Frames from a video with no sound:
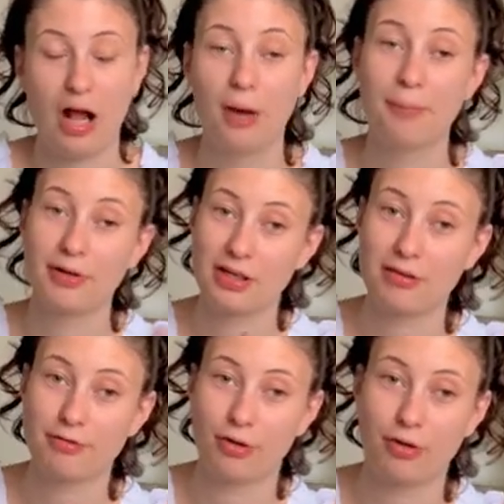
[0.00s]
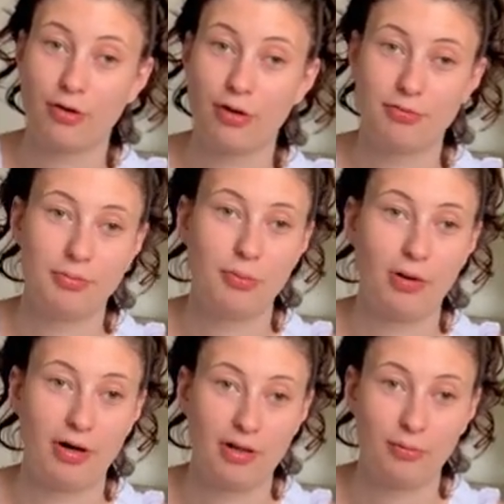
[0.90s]
I'll put in a photo of me
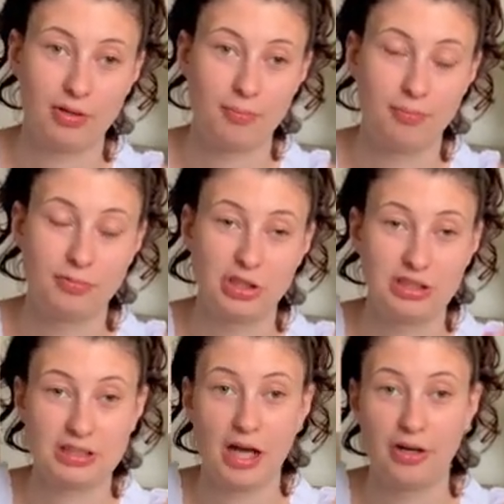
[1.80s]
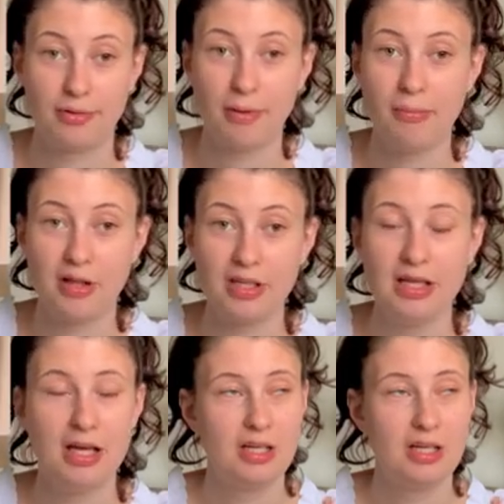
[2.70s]
wearing it with the jeans under my belly.